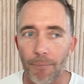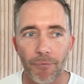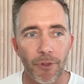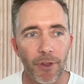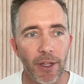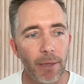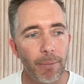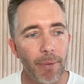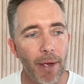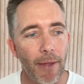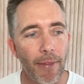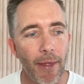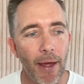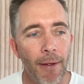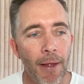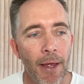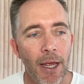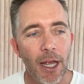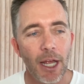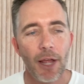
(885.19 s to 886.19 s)
Think about that.
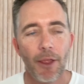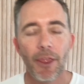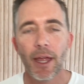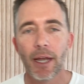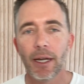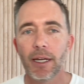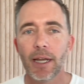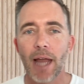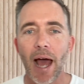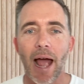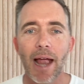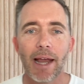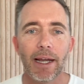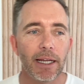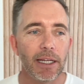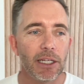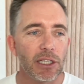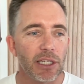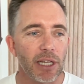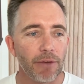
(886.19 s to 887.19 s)
Then in
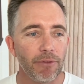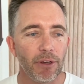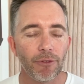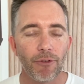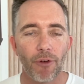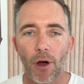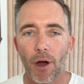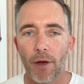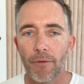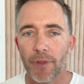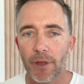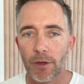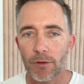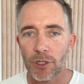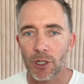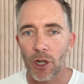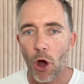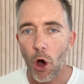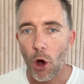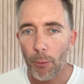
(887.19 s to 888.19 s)
1875, there was
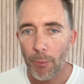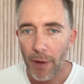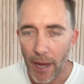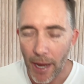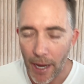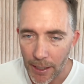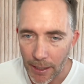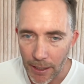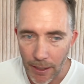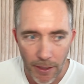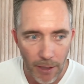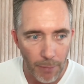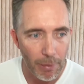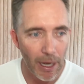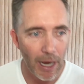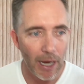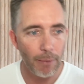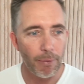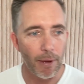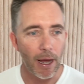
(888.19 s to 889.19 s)
an op-ed in the
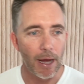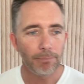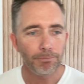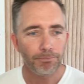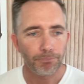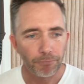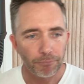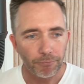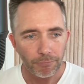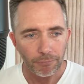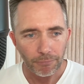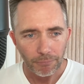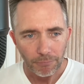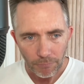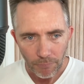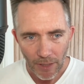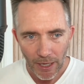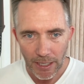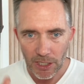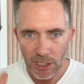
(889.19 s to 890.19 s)
paper,
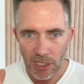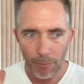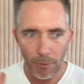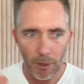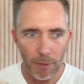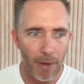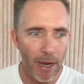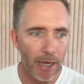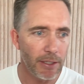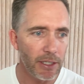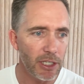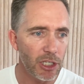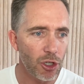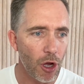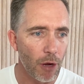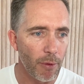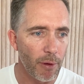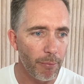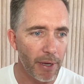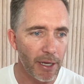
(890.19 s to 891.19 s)
and someone made this
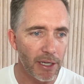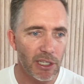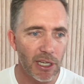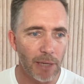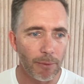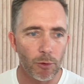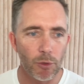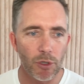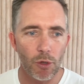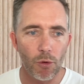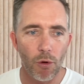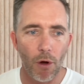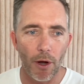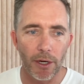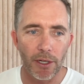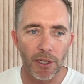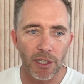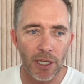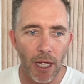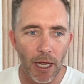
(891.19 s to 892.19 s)
comment, Ben. Someone was
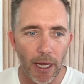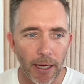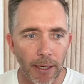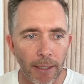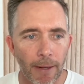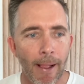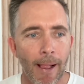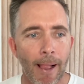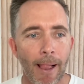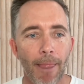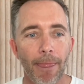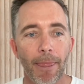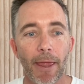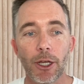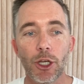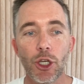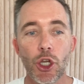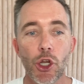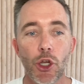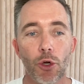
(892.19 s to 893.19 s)
quoted saying that
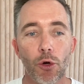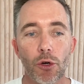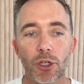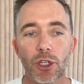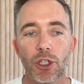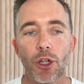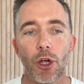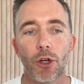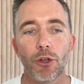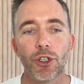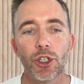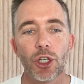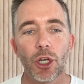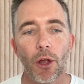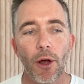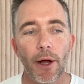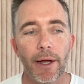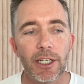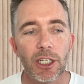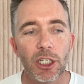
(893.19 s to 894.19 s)
New York
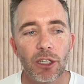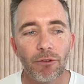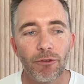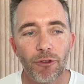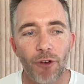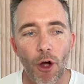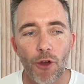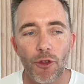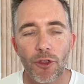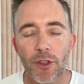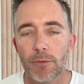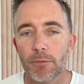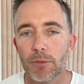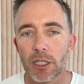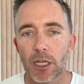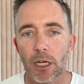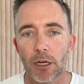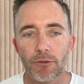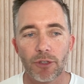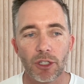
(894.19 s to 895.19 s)
socialites devote
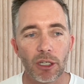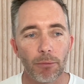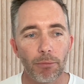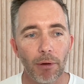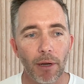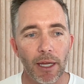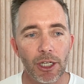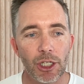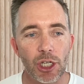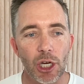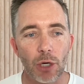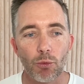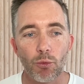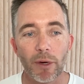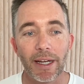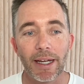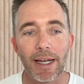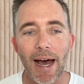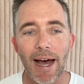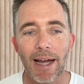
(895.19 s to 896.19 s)
themselves to pleasure
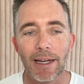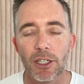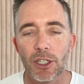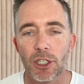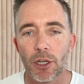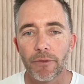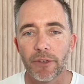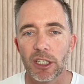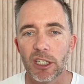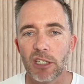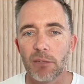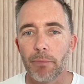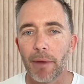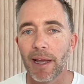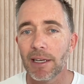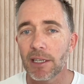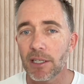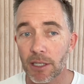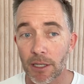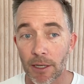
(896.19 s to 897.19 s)
regardless of
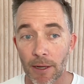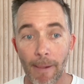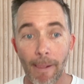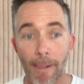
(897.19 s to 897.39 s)
expense.